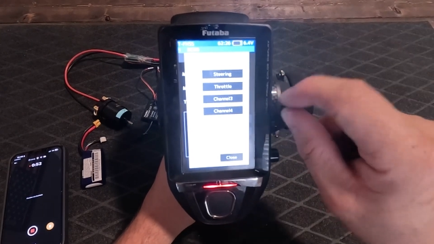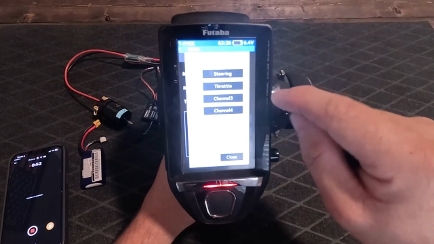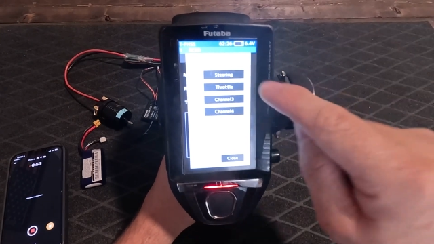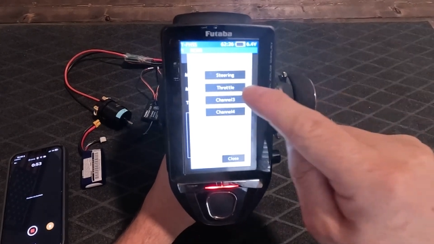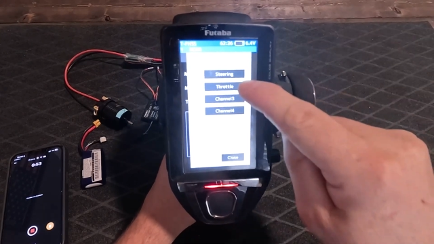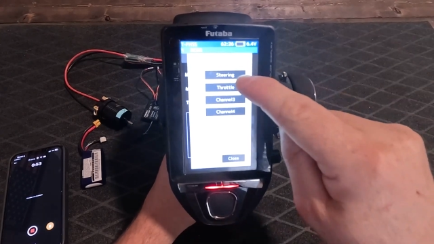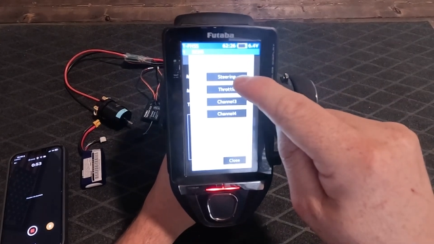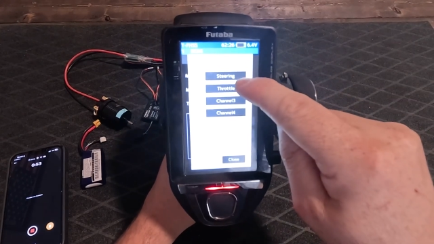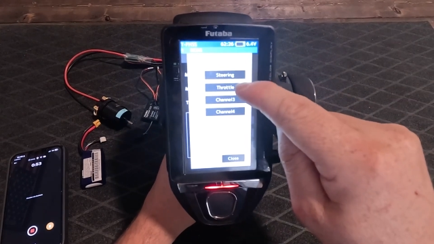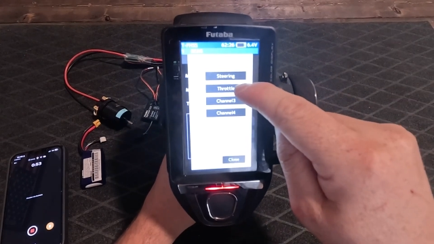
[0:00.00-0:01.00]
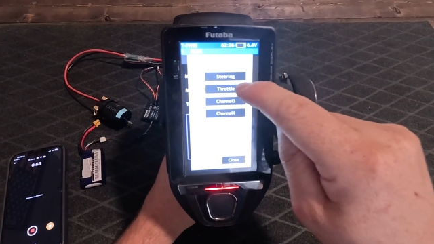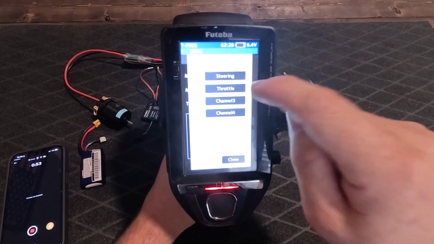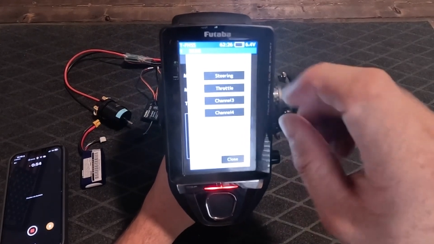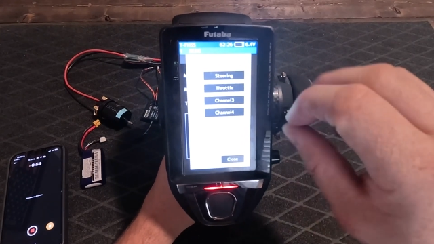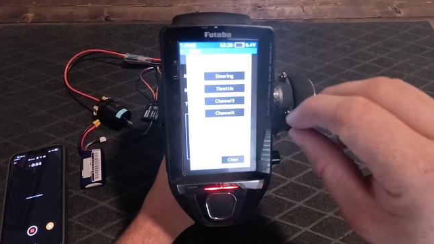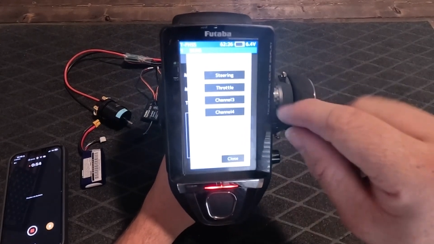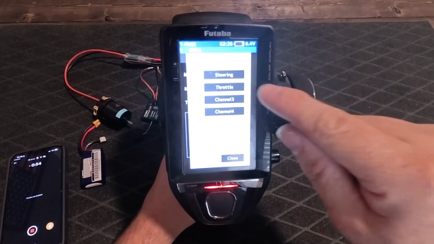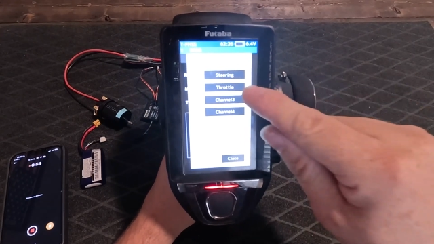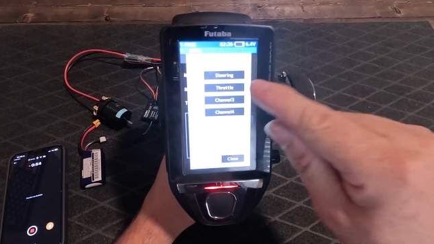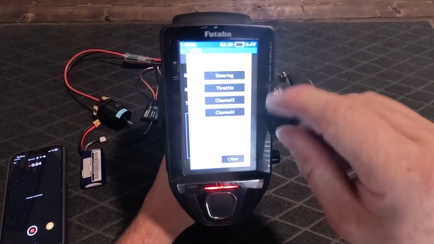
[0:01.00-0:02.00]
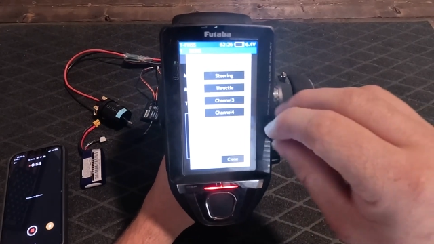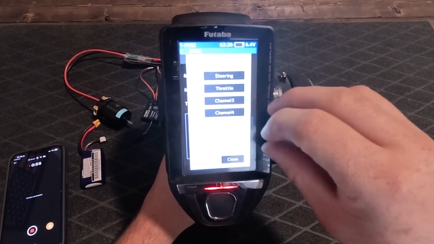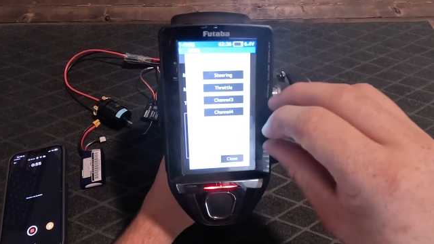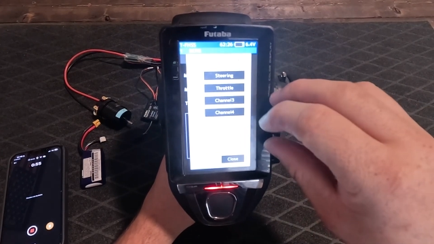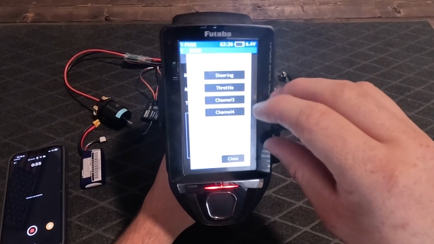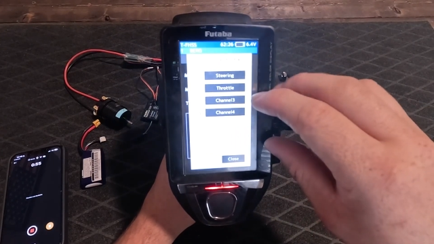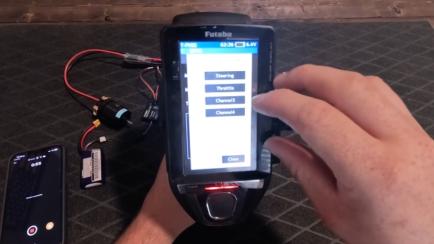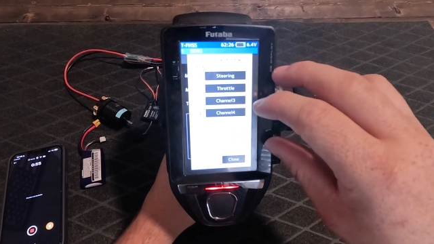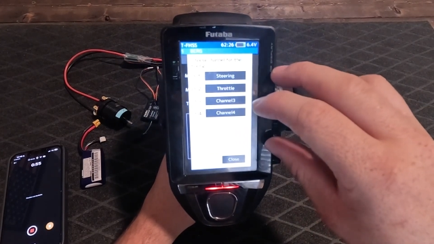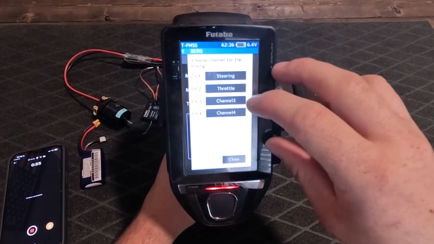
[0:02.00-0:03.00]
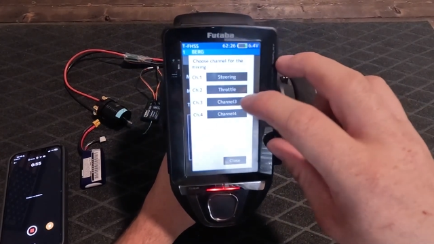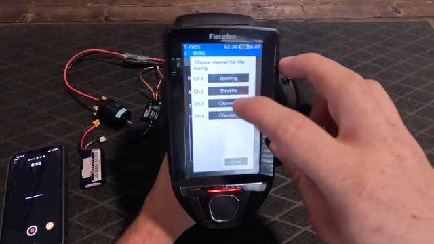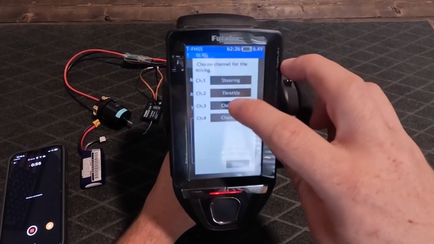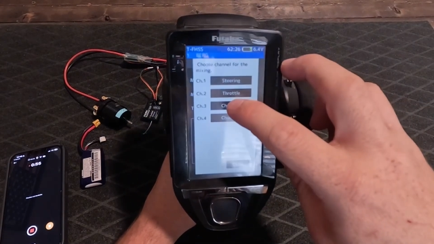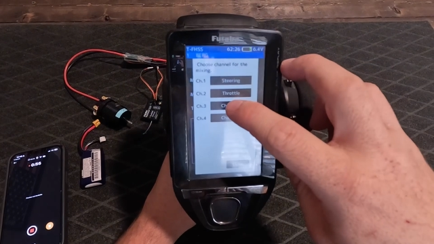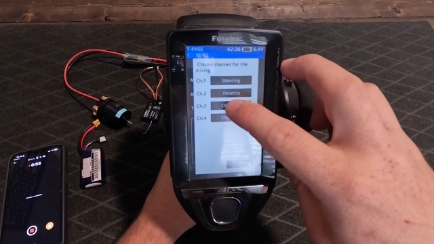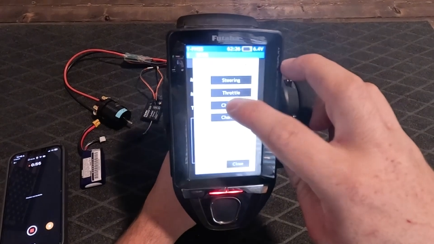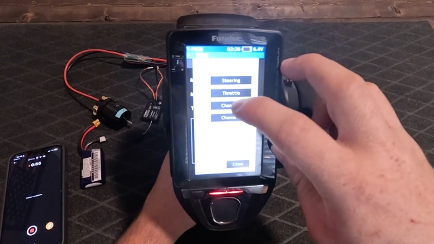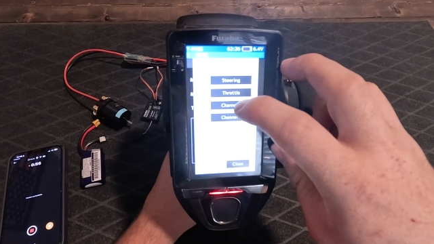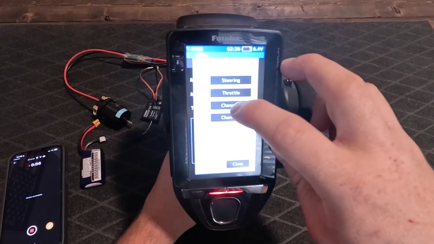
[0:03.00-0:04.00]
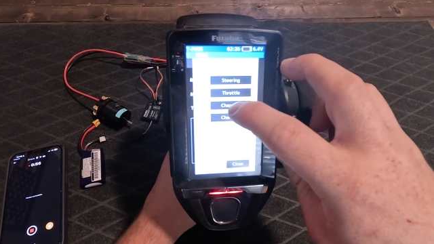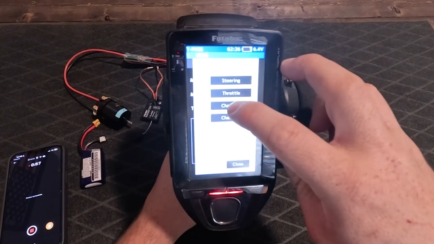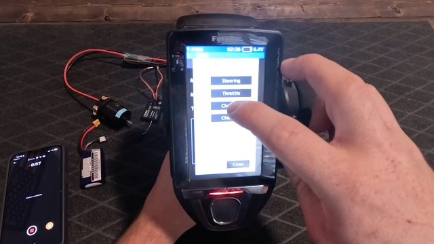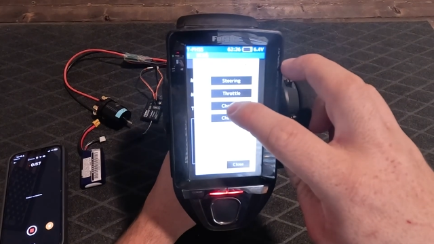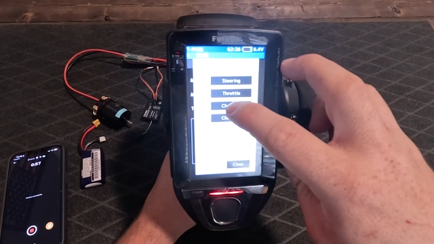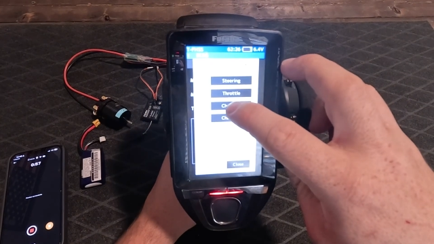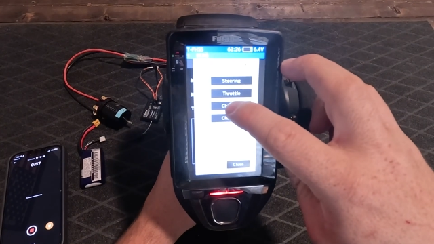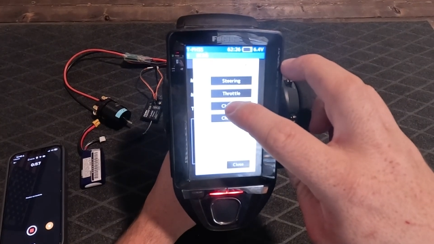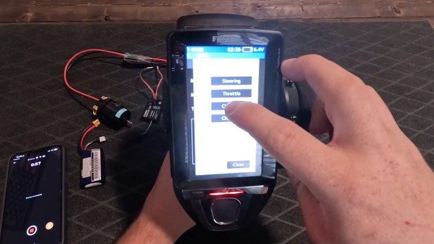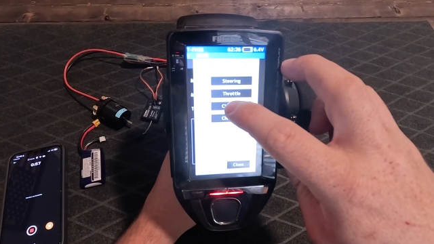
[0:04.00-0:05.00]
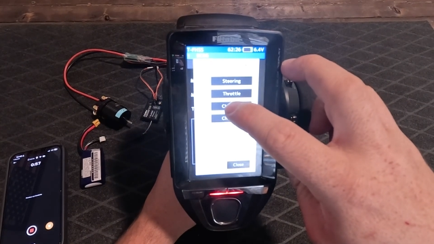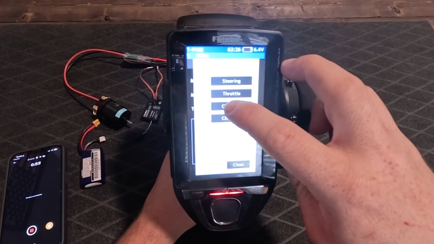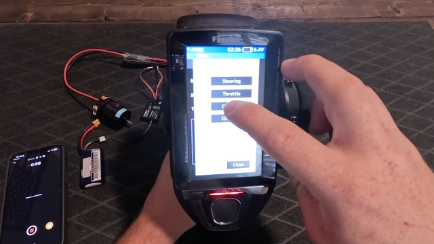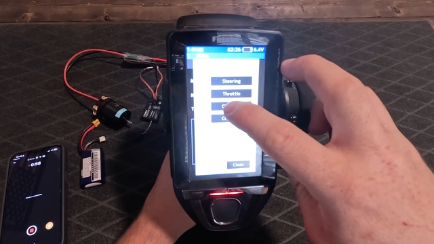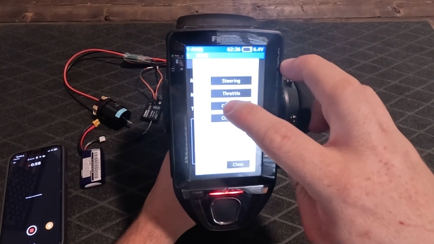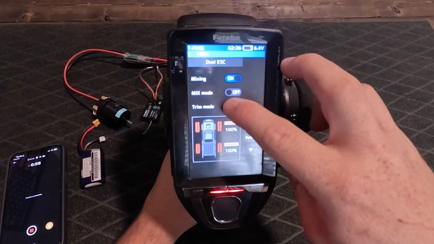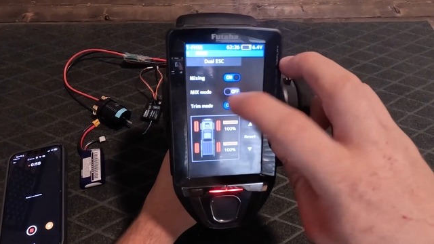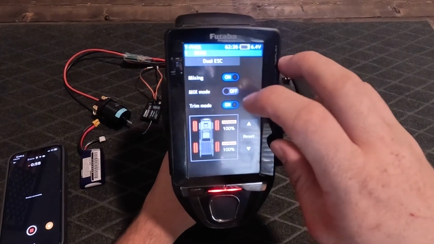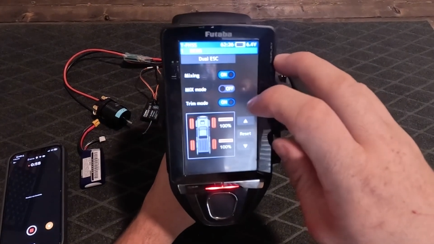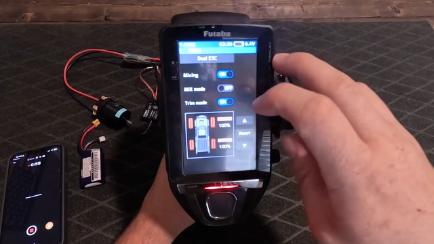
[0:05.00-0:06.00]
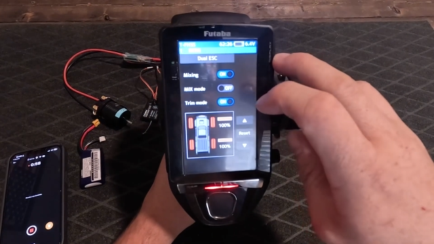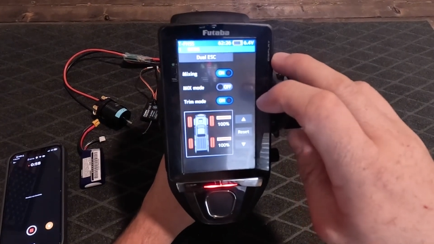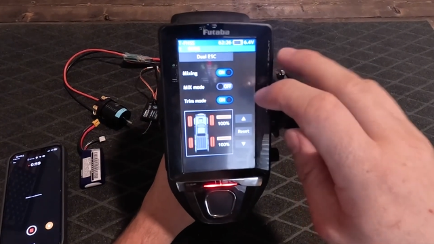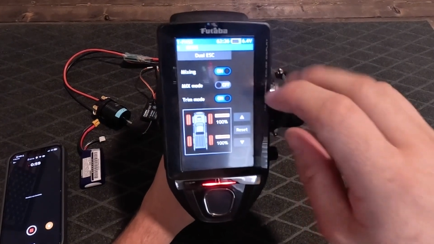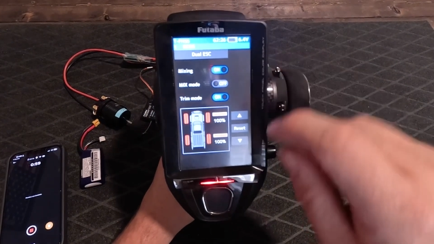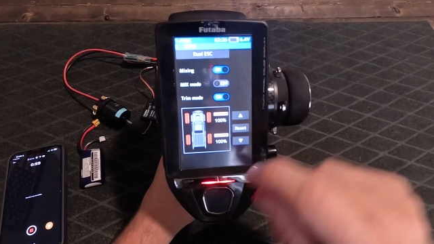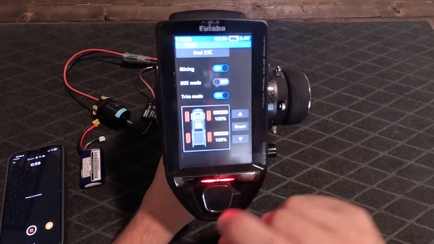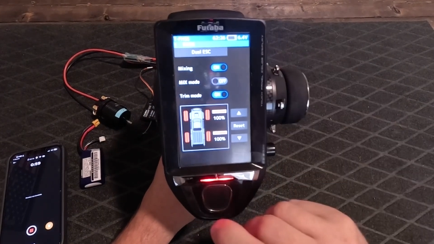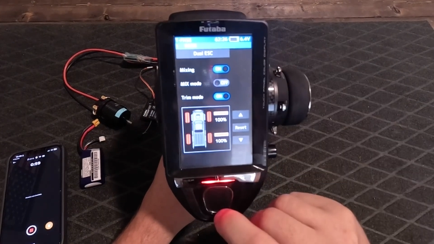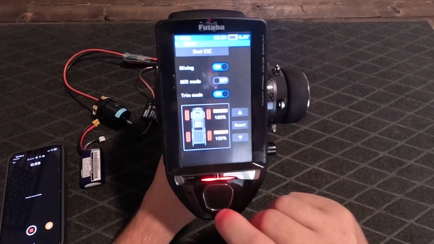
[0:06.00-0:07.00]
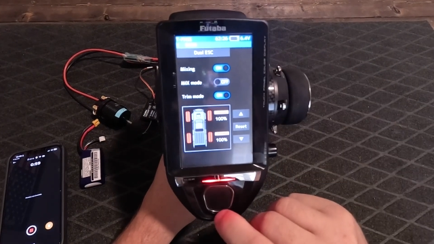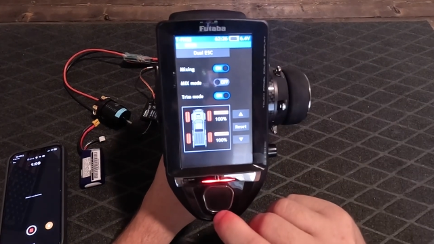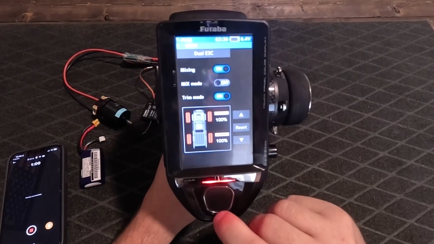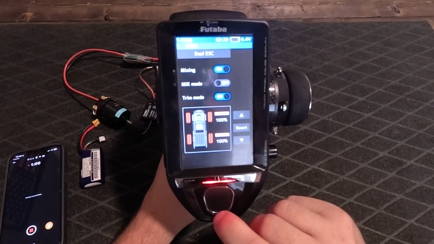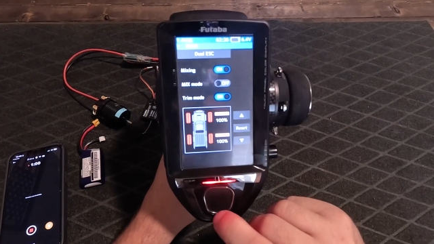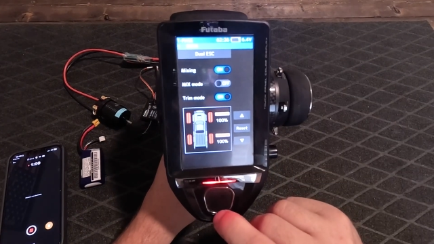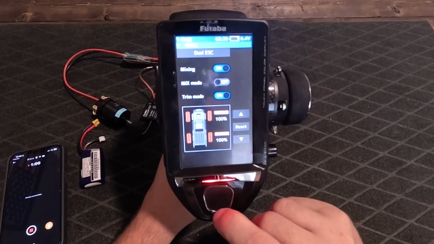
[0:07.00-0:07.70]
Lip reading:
[unreadable: no face in view]